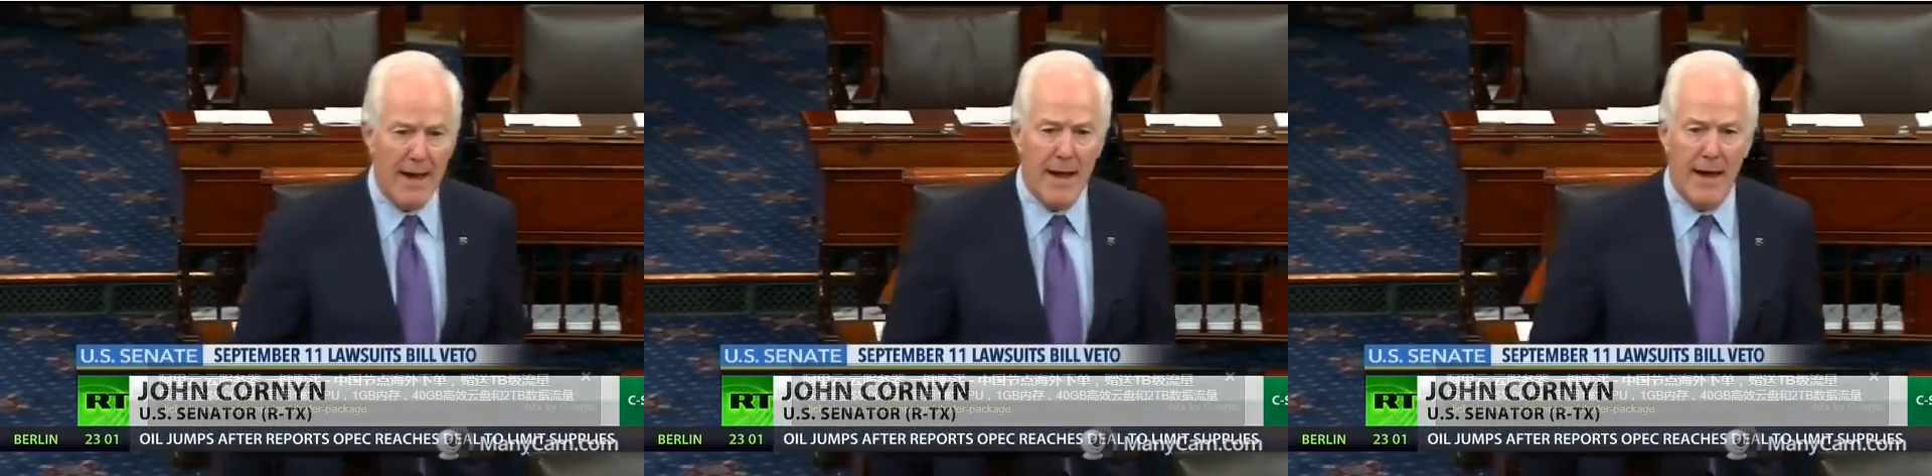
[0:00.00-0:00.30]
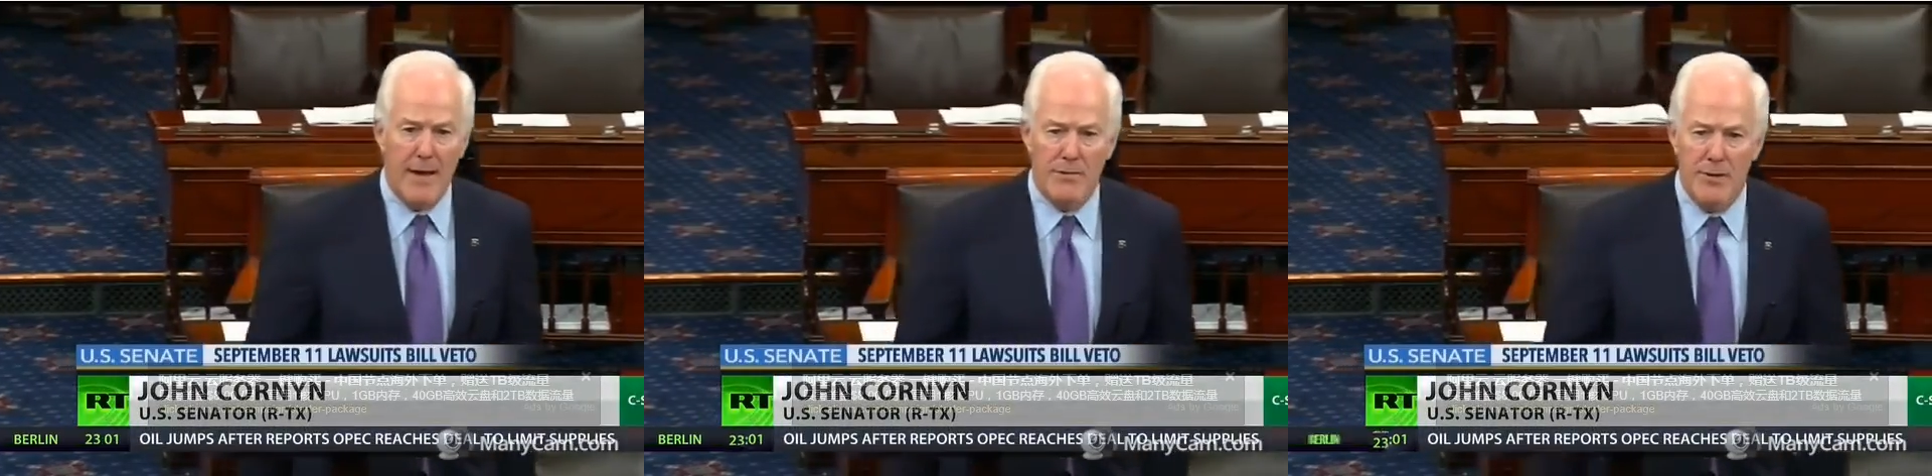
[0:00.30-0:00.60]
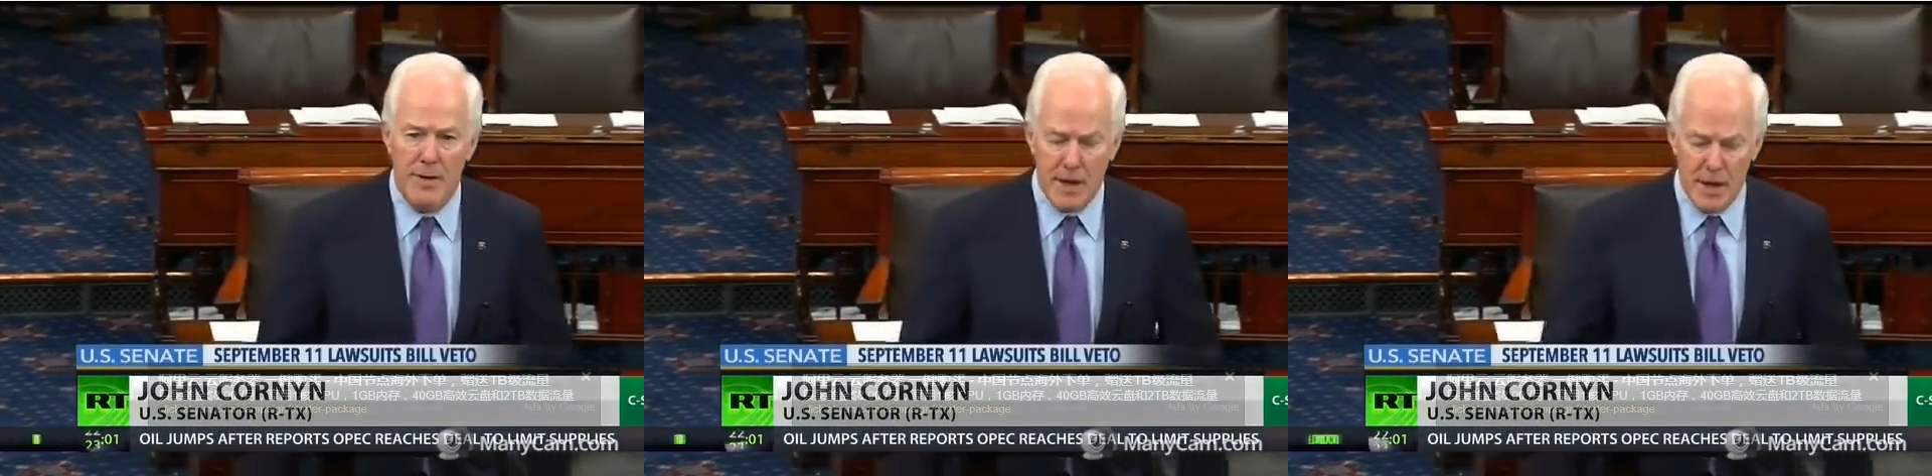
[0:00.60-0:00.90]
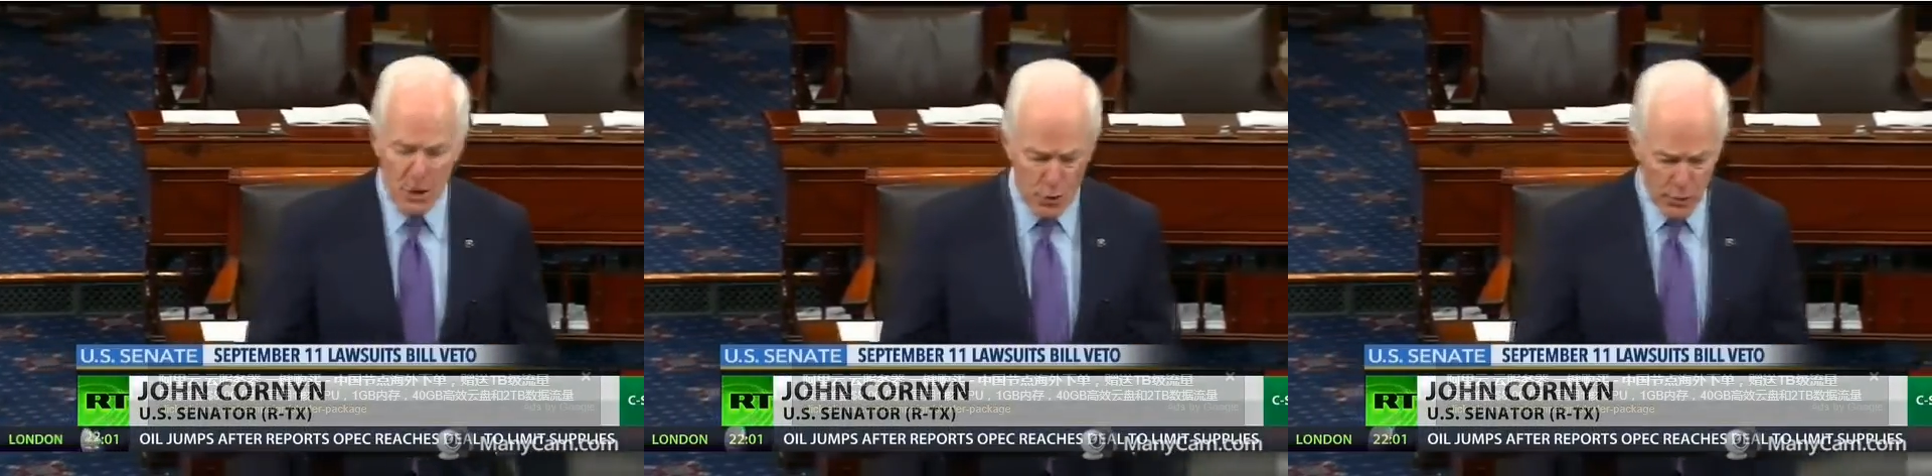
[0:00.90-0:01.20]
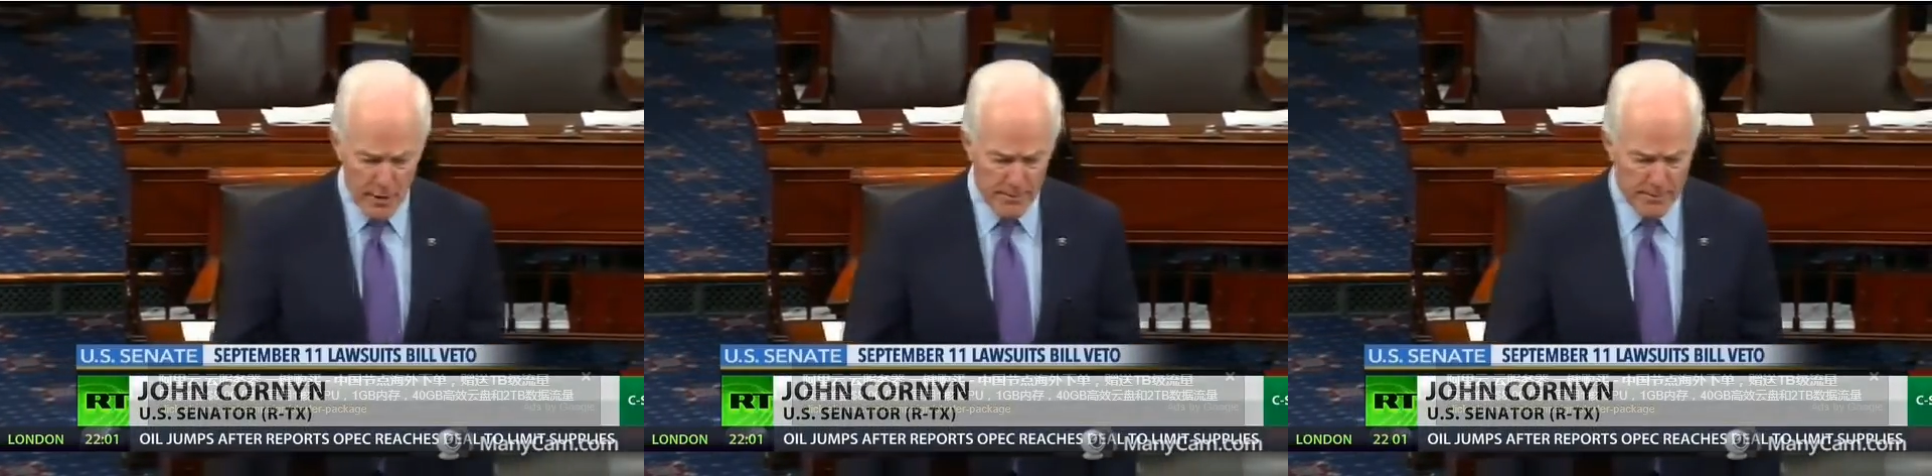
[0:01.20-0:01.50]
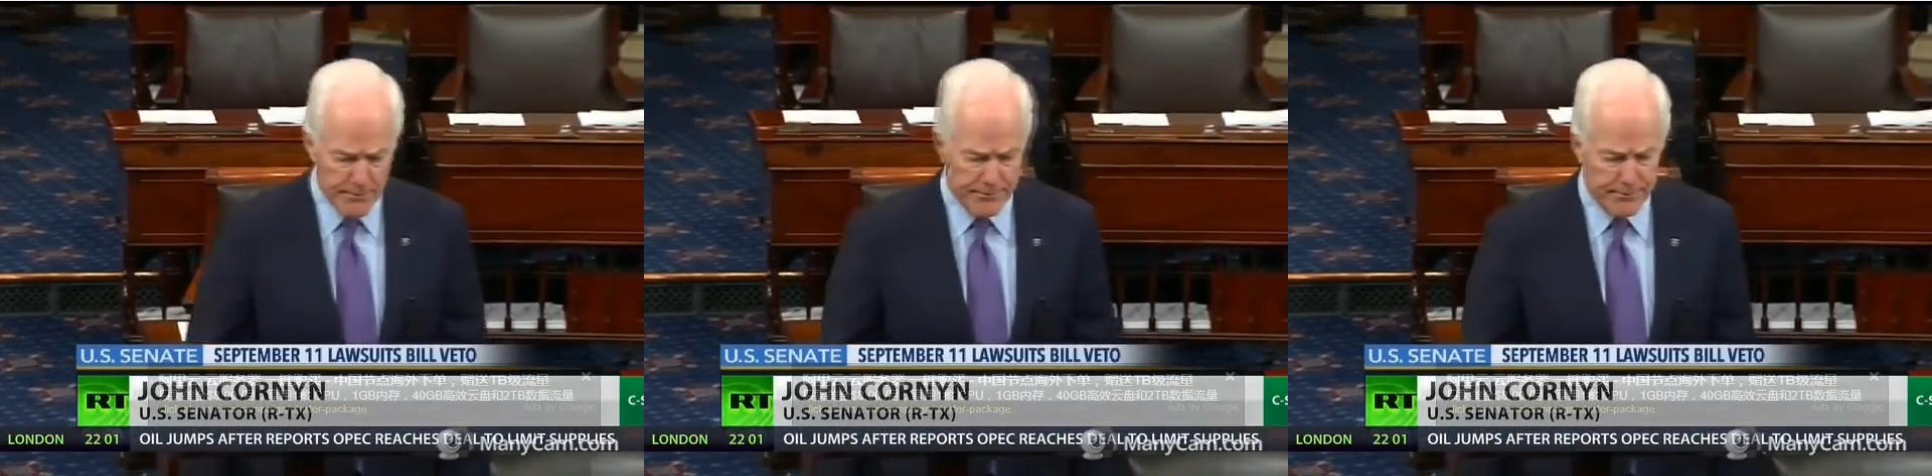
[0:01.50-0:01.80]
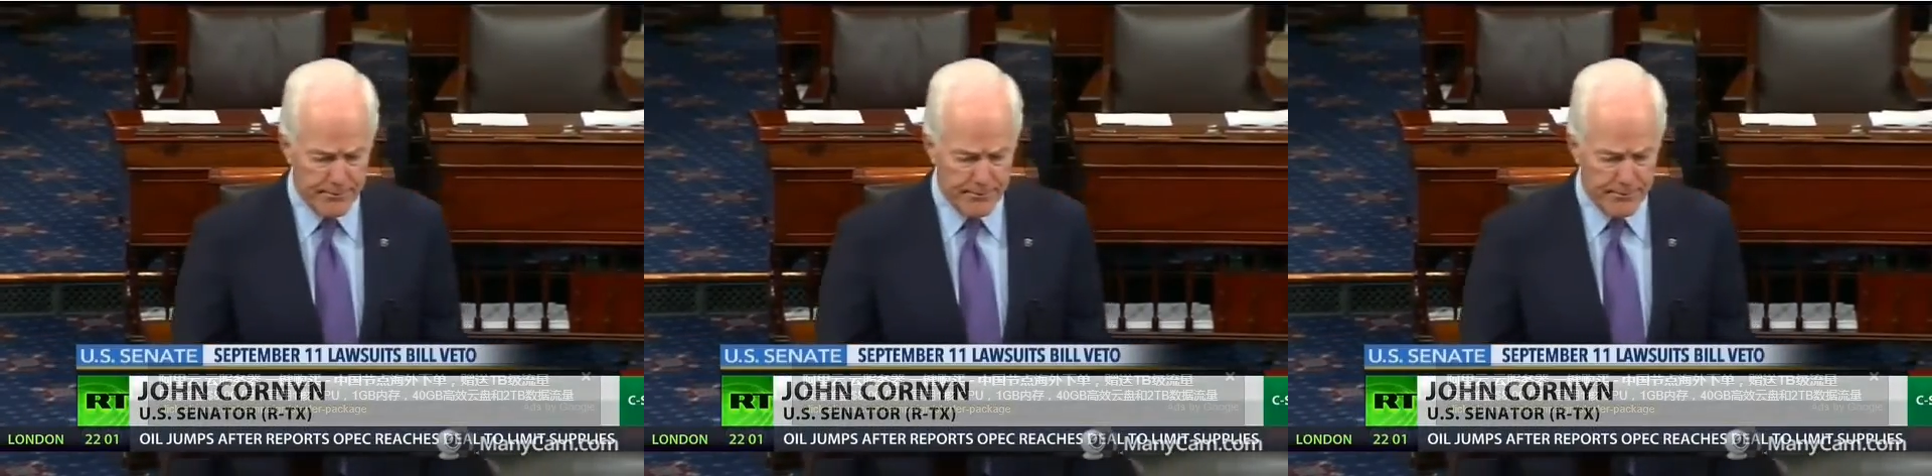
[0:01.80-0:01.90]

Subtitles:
allies included.